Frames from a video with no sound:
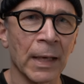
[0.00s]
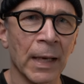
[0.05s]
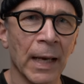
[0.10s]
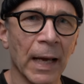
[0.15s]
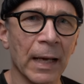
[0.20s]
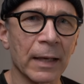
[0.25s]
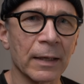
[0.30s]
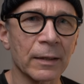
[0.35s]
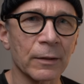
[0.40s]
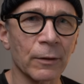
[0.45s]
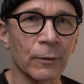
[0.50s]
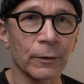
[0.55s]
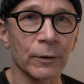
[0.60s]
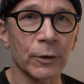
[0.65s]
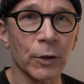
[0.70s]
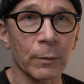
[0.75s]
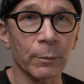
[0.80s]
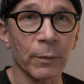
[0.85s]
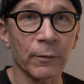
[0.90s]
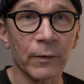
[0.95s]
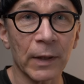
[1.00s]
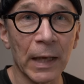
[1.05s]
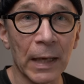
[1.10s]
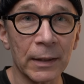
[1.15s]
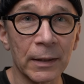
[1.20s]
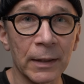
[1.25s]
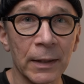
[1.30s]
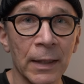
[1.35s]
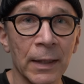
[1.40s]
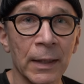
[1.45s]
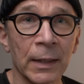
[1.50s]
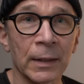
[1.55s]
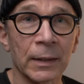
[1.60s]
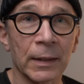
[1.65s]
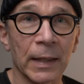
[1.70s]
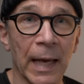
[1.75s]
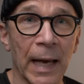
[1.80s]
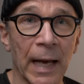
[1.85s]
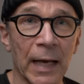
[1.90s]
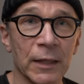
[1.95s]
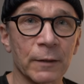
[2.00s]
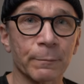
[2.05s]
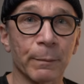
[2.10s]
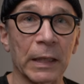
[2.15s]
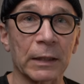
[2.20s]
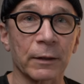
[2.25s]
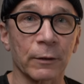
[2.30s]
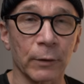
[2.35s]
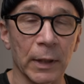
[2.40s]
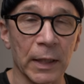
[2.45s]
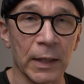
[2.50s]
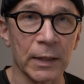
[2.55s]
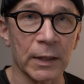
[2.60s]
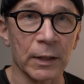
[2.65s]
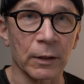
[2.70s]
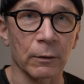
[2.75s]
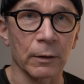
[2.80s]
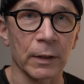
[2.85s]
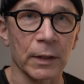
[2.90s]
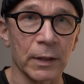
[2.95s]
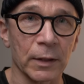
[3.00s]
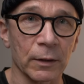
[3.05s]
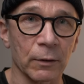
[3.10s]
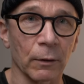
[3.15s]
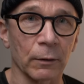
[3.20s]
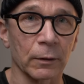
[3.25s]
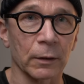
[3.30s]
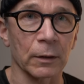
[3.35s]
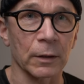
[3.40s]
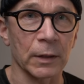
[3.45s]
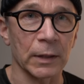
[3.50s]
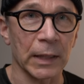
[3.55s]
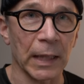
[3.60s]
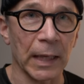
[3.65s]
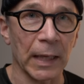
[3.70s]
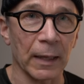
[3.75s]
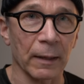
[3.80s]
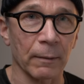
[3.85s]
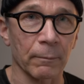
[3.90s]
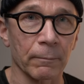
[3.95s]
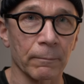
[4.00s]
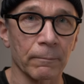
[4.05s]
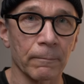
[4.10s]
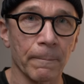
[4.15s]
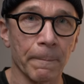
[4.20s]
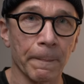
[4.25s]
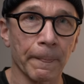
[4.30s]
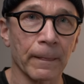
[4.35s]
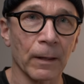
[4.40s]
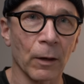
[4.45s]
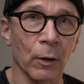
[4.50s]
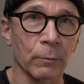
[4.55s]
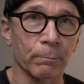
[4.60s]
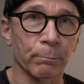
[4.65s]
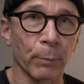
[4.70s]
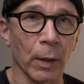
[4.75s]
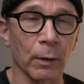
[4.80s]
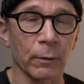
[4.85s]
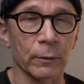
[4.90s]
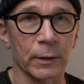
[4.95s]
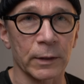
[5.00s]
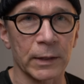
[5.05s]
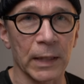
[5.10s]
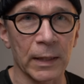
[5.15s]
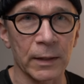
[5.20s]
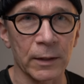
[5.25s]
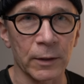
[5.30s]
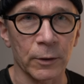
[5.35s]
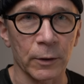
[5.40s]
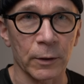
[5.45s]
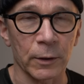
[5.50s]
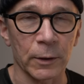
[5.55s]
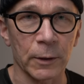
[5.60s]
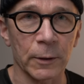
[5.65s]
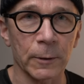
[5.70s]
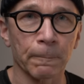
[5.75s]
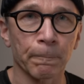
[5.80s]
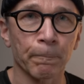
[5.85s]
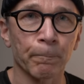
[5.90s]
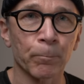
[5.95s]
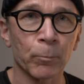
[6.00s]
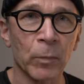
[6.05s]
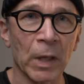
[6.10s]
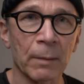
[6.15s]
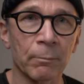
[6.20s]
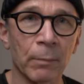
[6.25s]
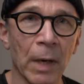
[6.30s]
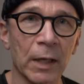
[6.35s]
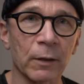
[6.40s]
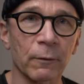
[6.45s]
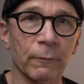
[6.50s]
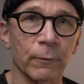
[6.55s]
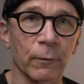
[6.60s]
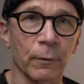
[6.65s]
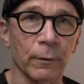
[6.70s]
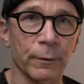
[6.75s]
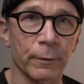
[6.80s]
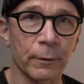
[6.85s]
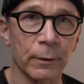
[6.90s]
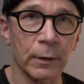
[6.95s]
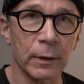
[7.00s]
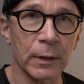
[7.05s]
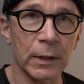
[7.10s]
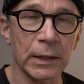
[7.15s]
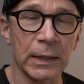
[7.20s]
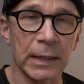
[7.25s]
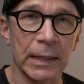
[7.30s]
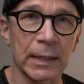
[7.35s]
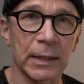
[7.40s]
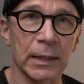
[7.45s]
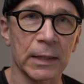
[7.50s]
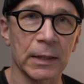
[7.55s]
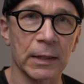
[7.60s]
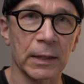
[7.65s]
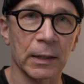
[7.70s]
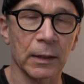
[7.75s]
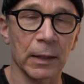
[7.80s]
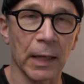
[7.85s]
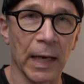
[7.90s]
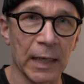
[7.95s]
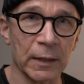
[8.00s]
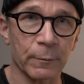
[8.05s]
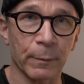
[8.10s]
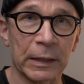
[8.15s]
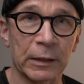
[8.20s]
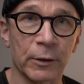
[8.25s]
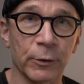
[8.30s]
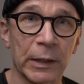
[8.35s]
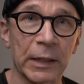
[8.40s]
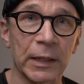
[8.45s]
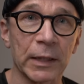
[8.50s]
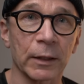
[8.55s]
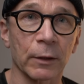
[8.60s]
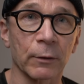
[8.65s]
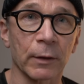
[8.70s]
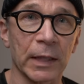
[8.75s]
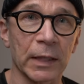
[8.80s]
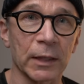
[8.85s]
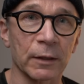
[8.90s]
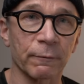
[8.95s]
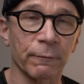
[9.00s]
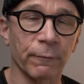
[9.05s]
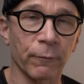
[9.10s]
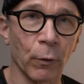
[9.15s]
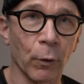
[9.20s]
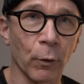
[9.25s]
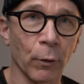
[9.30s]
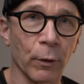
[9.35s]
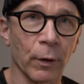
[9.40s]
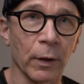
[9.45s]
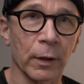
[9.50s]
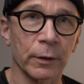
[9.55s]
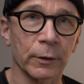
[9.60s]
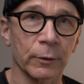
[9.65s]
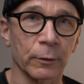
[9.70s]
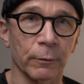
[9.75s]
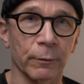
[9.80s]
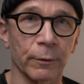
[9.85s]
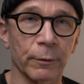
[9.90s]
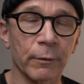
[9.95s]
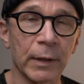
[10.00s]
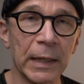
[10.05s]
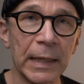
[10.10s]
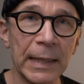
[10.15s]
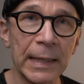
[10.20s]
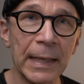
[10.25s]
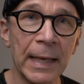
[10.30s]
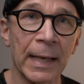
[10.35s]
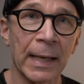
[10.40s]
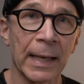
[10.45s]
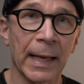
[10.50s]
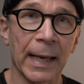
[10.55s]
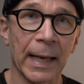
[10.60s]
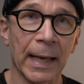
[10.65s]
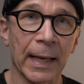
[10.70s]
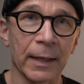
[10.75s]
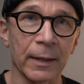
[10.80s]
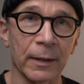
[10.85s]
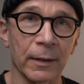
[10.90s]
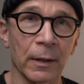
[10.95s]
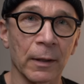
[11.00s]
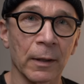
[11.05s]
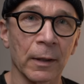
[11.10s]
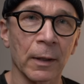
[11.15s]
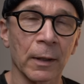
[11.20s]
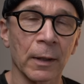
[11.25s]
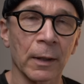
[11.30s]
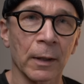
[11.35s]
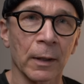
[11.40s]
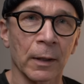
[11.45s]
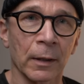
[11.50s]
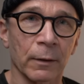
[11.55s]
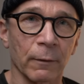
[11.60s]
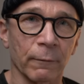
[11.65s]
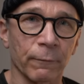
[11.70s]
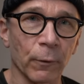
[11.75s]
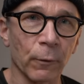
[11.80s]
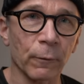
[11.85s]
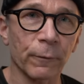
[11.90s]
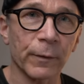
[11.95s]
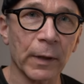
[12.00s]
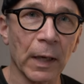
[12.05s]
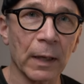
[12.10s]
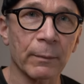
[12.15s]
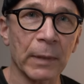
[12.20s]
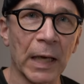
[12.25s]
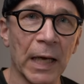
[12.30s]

And on top of that, the aspect ratio is not the same on both sensors. Micro four thirds is aspect ratio is 4:3, and the full frame